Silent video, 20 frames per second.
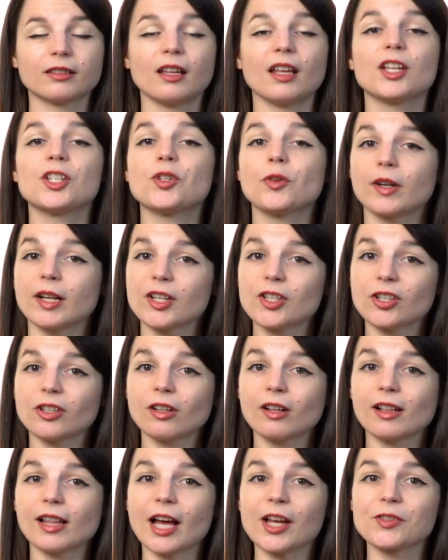In
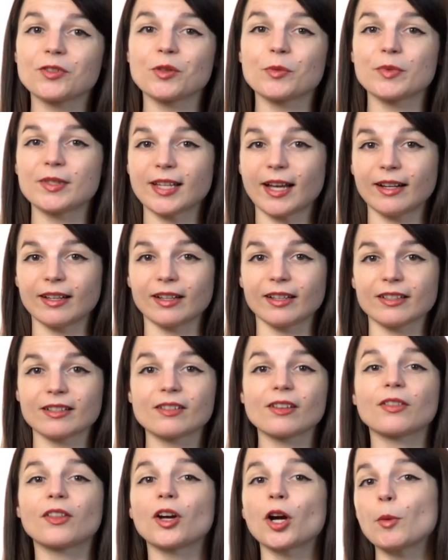traditional classroom
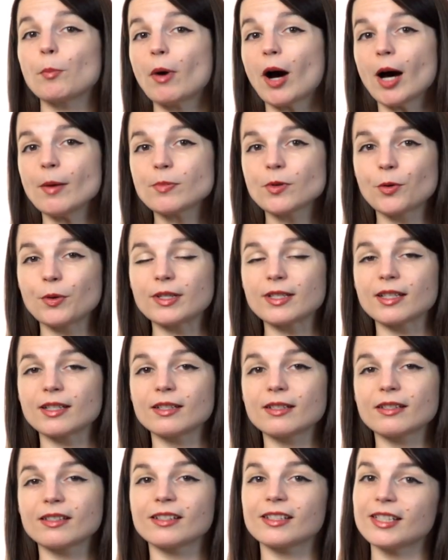settings, there are pop
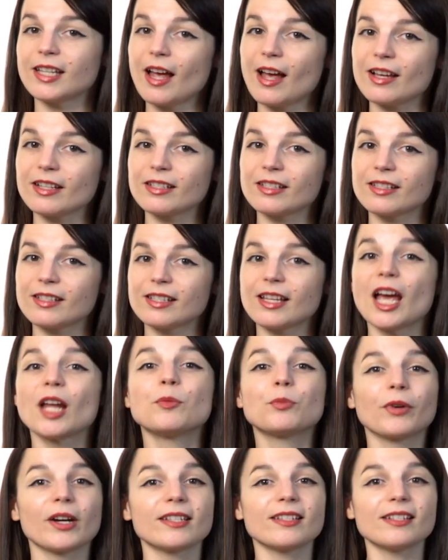quizzes, tests,
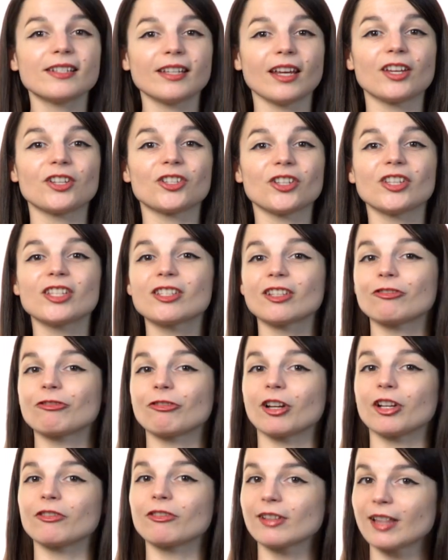and presentations in
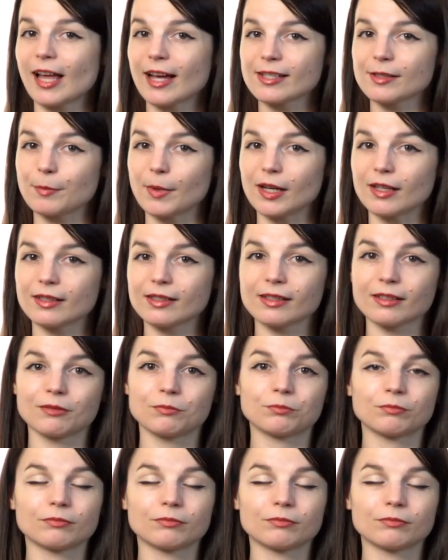front of classmates.